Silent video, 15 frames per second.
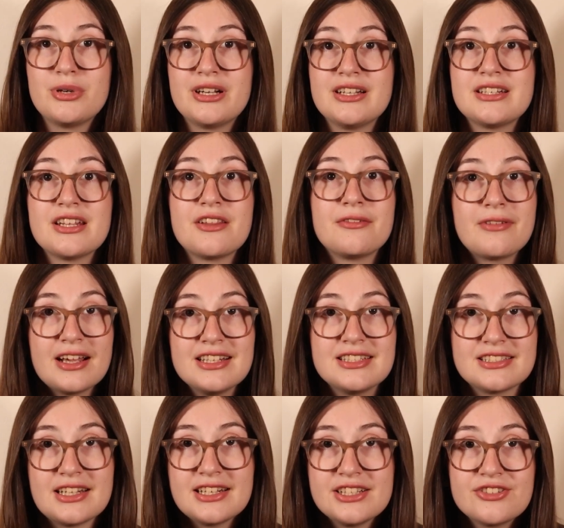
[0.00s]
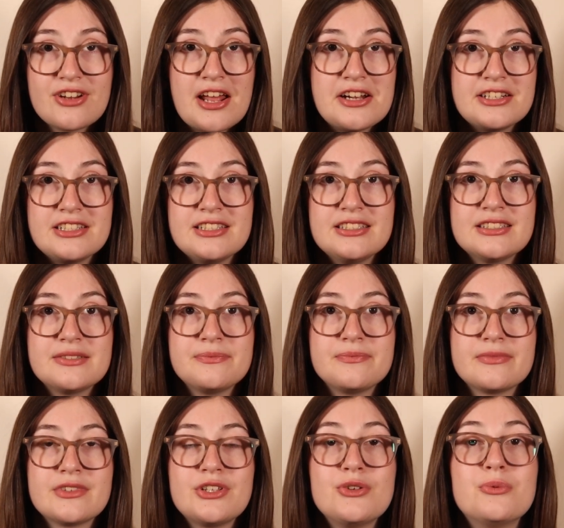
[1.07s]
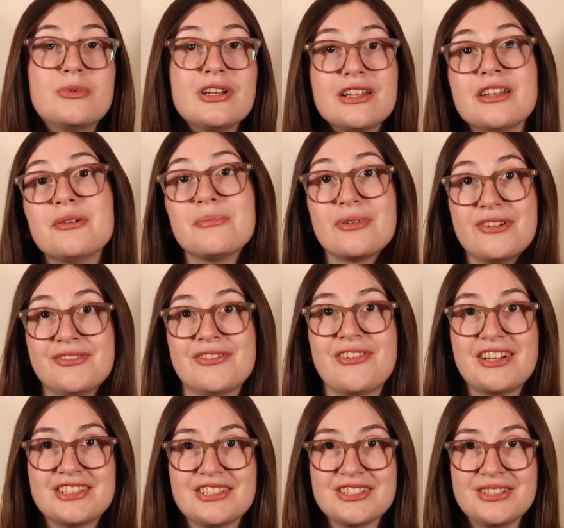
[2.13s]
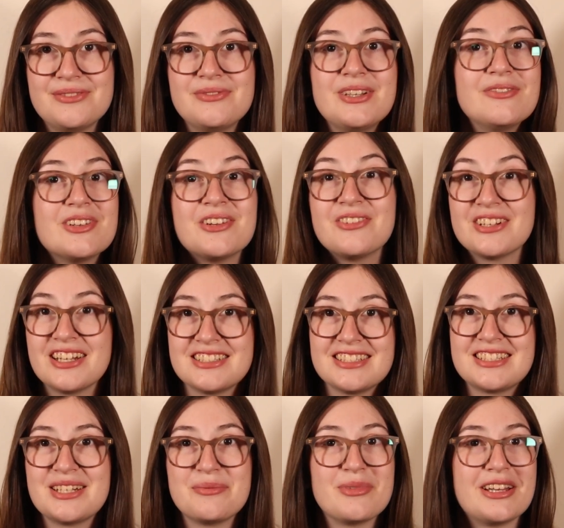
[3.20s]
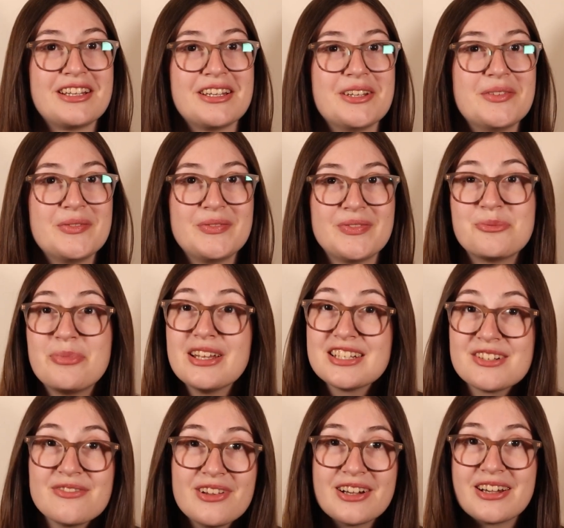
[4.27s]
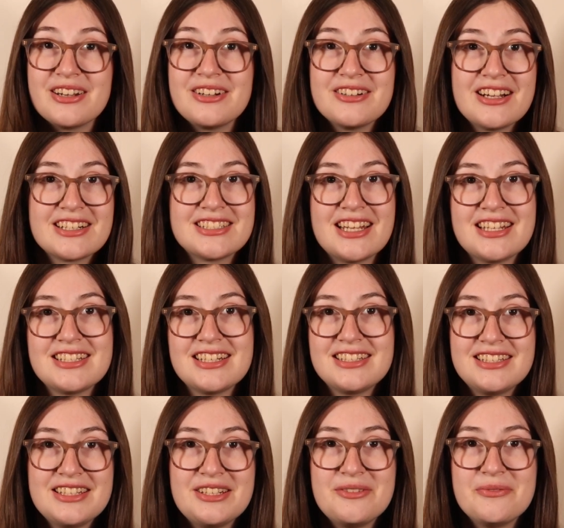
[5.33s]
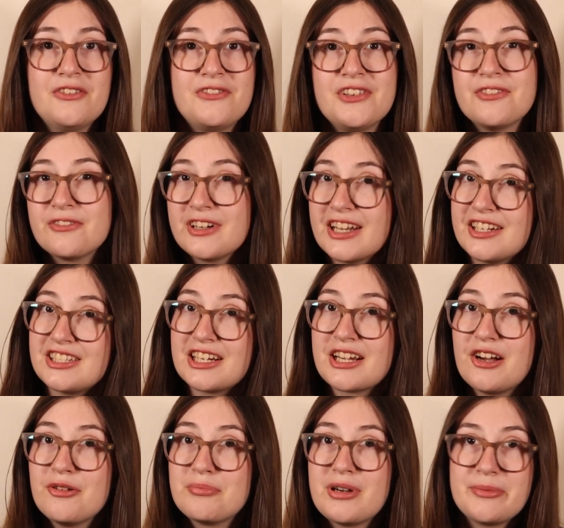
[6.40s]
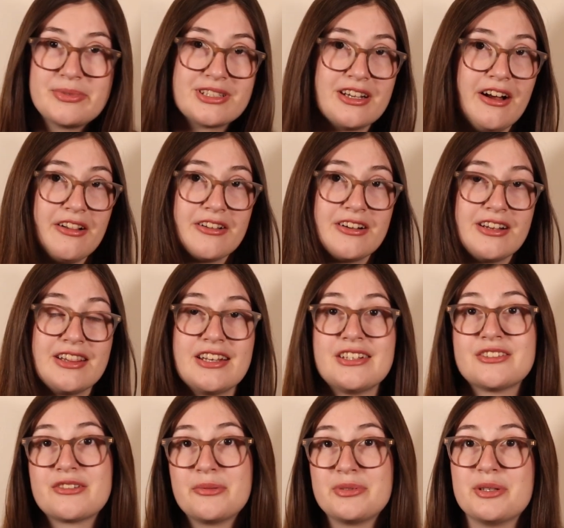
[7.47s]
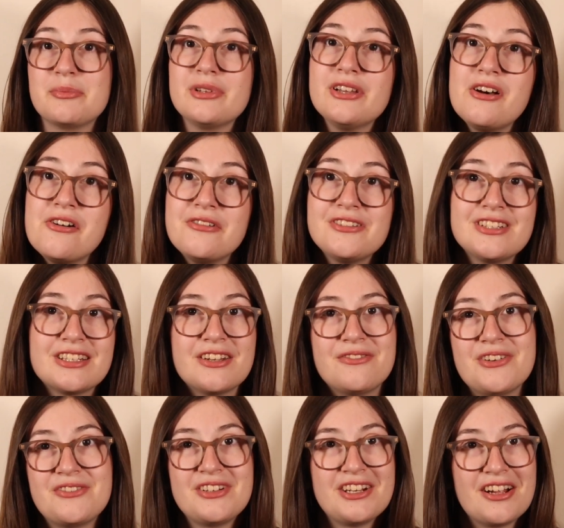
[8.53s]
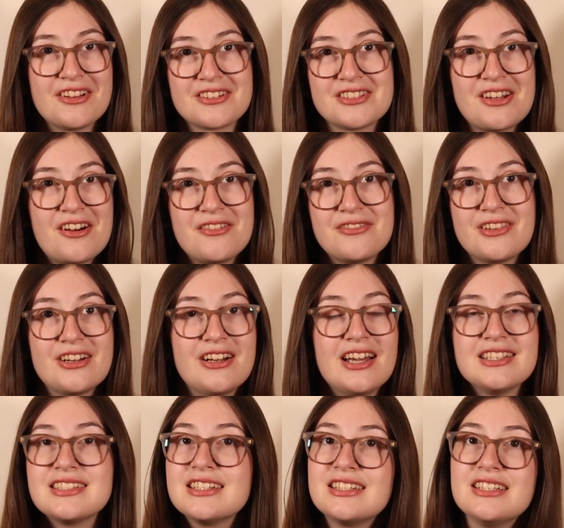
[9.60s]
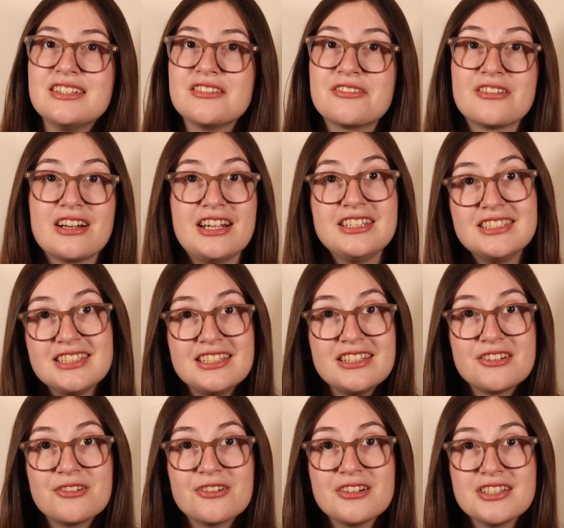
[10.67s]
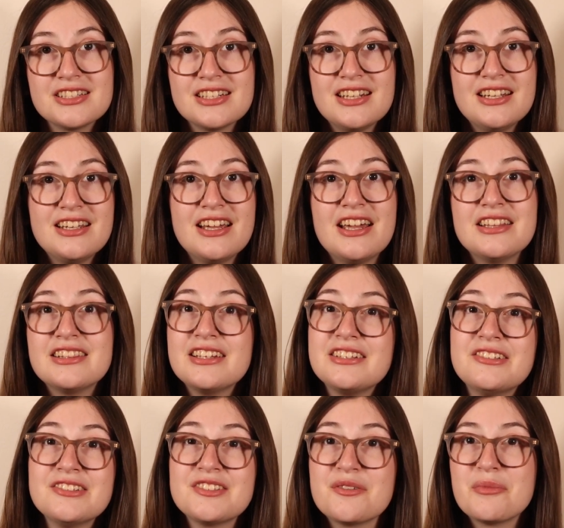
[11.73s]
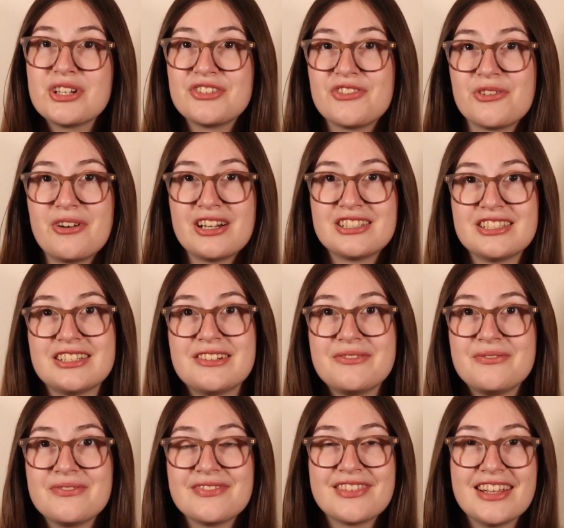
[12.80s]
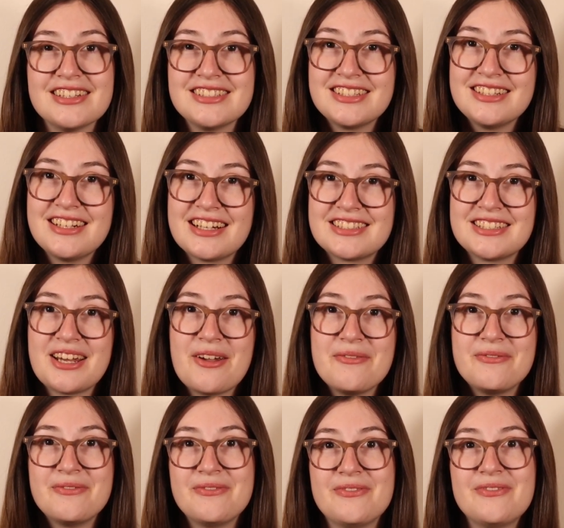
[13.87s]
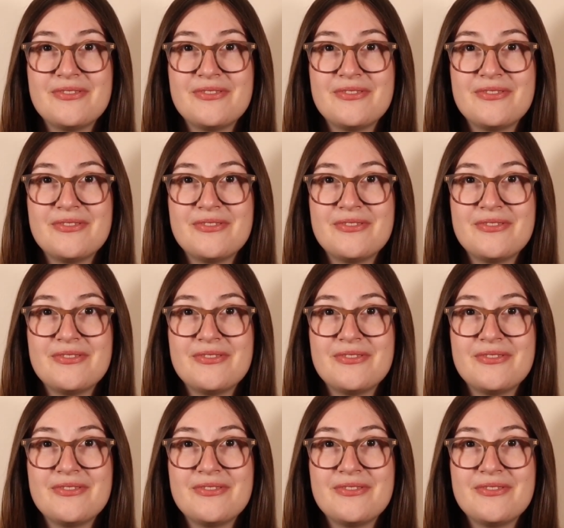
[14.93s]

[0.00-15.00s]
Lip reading: put into the right study strategies, you will improve eventually, even if it doesn't seem like it. So best of luck on your next SAT. Feel free to check out Prep Scholar in the description below to get $50 off their SAT or ACT course. And thank you so much for watching. I'll see you next time.